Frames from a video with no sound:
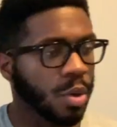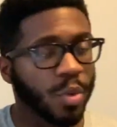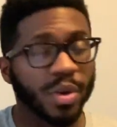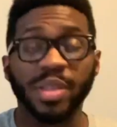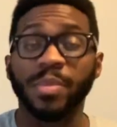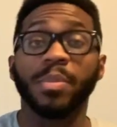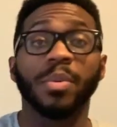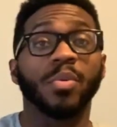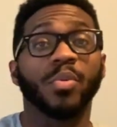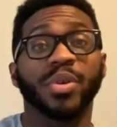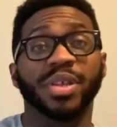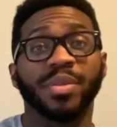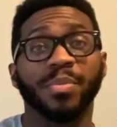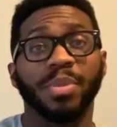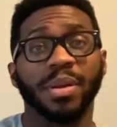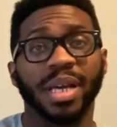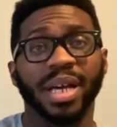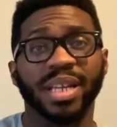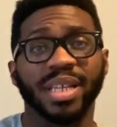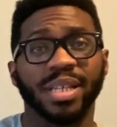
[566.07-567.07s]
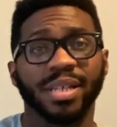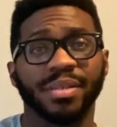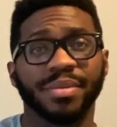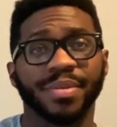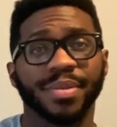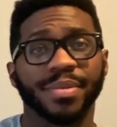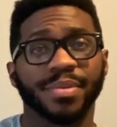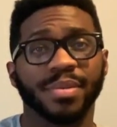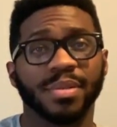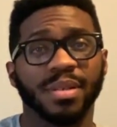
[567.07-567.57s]
with with bloody,
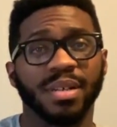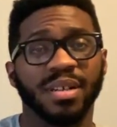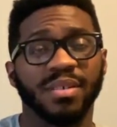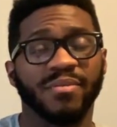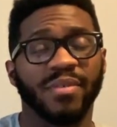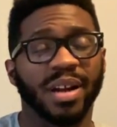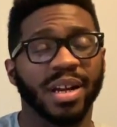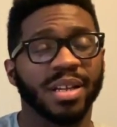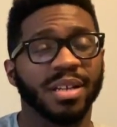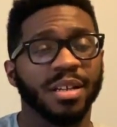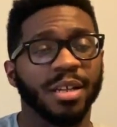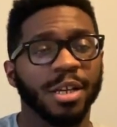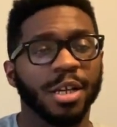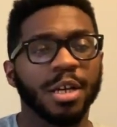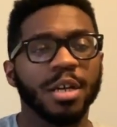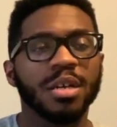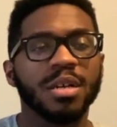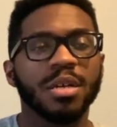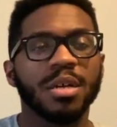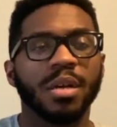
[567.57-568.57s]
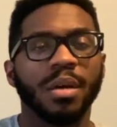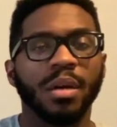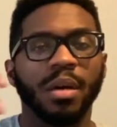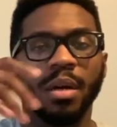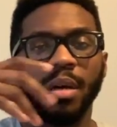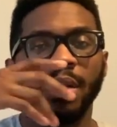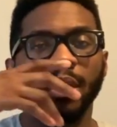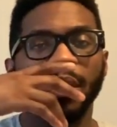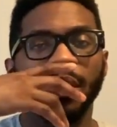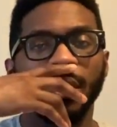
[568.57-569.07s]
right?
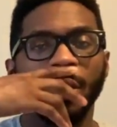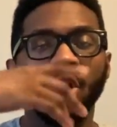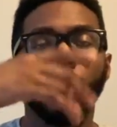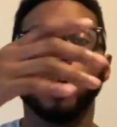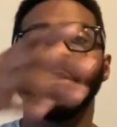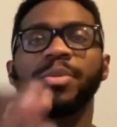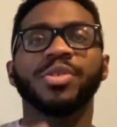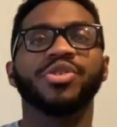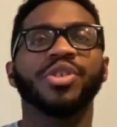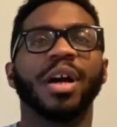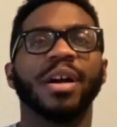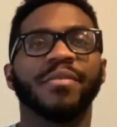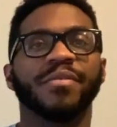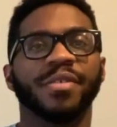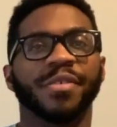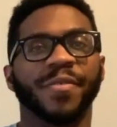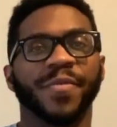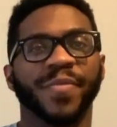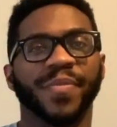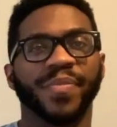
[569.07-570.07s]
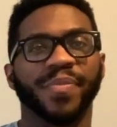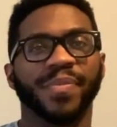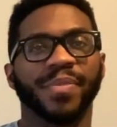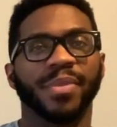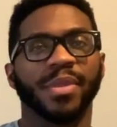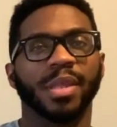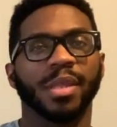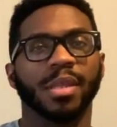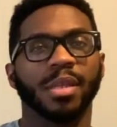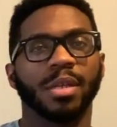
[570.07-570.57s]
Uber driver,
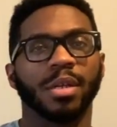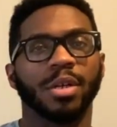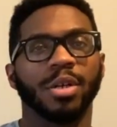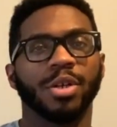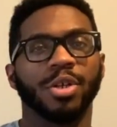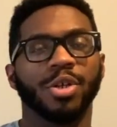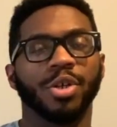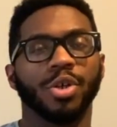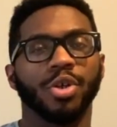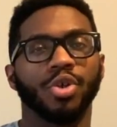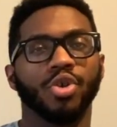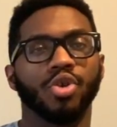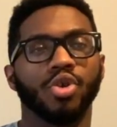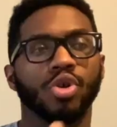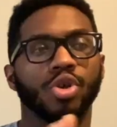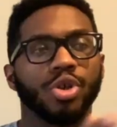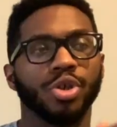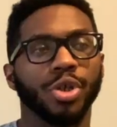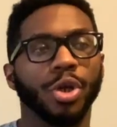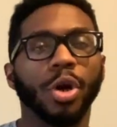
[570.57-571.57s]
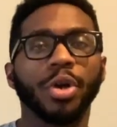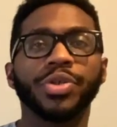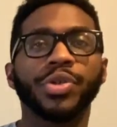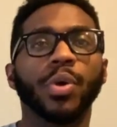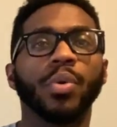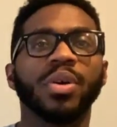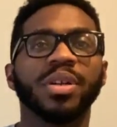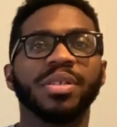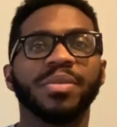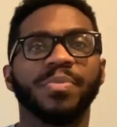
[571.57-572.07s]
you're
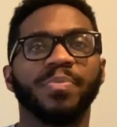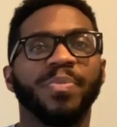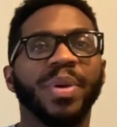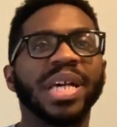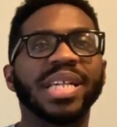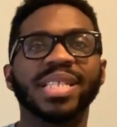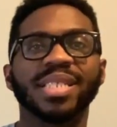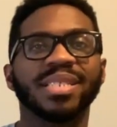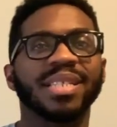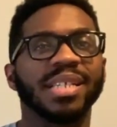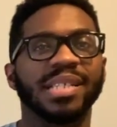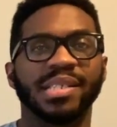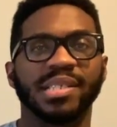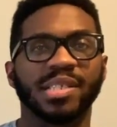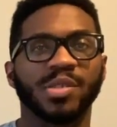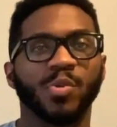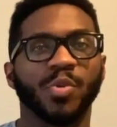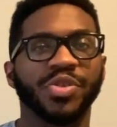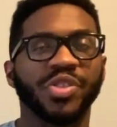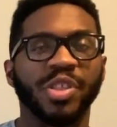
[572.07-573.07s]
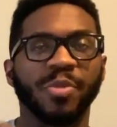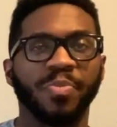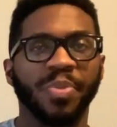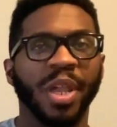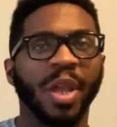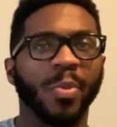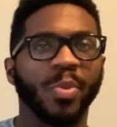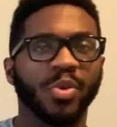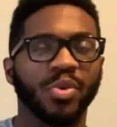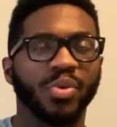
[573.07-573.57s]
doing business with the
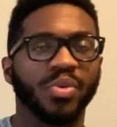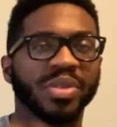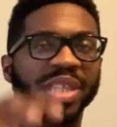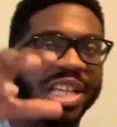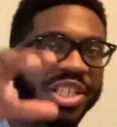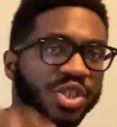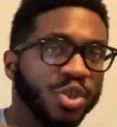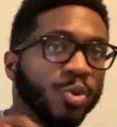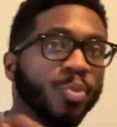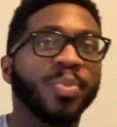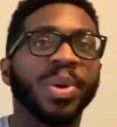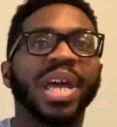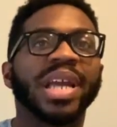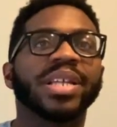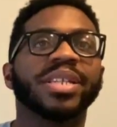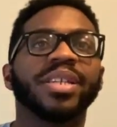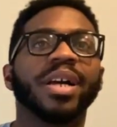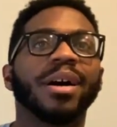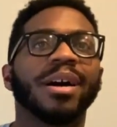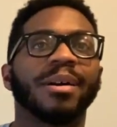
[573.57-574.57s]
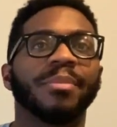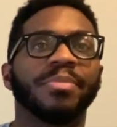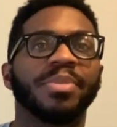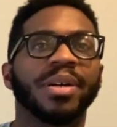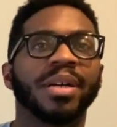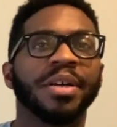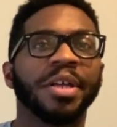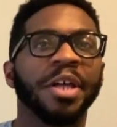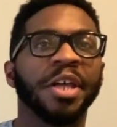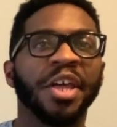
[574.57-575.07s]
people that you picked
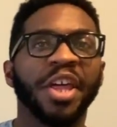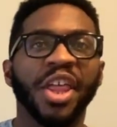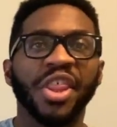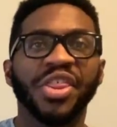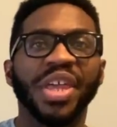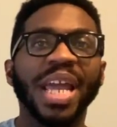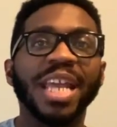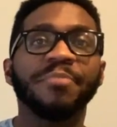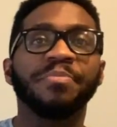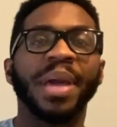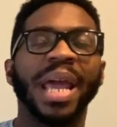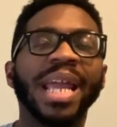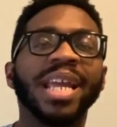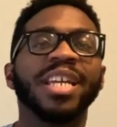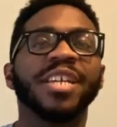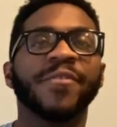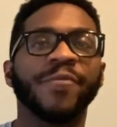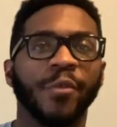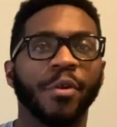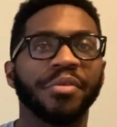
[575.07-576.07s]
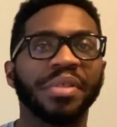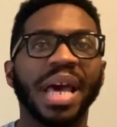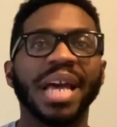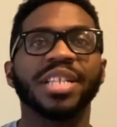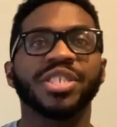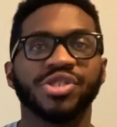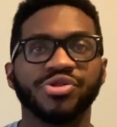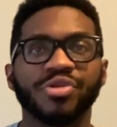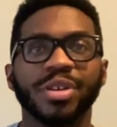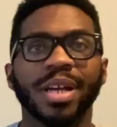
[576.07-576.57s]
up. They paid for
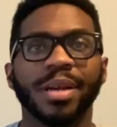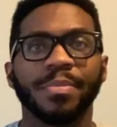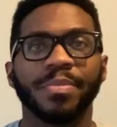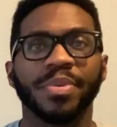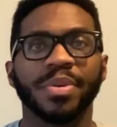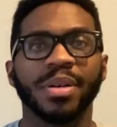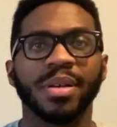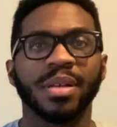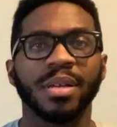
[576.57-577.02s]
that trip.